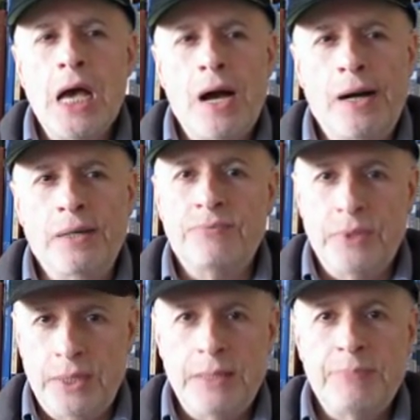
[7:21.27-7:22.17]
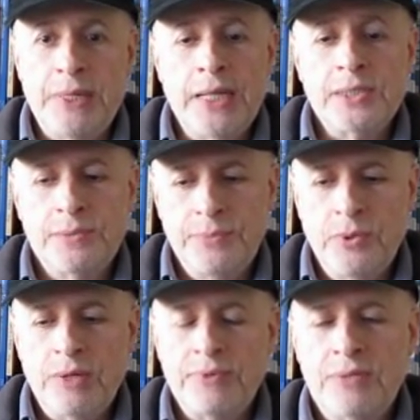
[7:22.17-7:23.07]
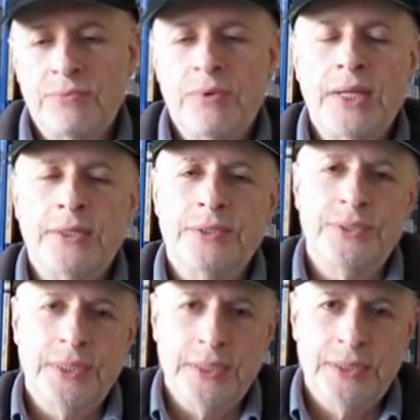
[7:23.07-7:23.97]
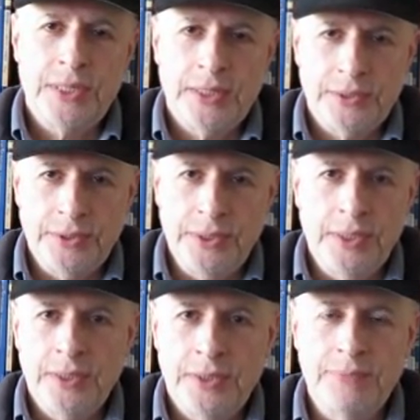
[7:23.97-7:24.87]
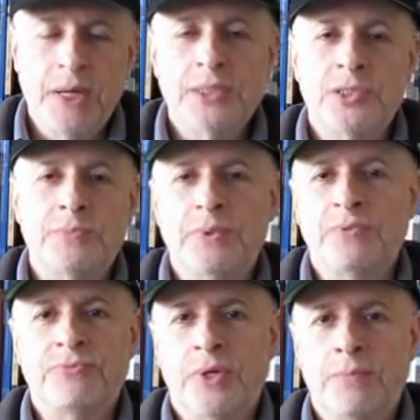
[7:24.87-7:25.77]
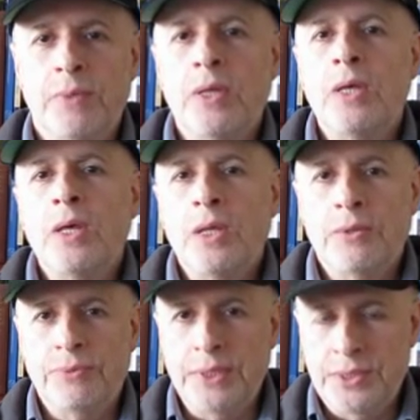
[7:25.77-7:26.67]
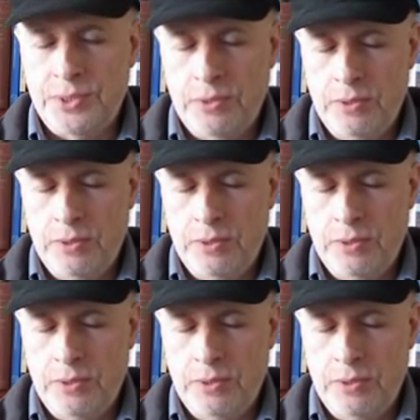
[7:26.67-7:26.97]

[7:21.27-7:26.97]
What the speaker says: But it has to. You have to have records that it's actually demonstrably from these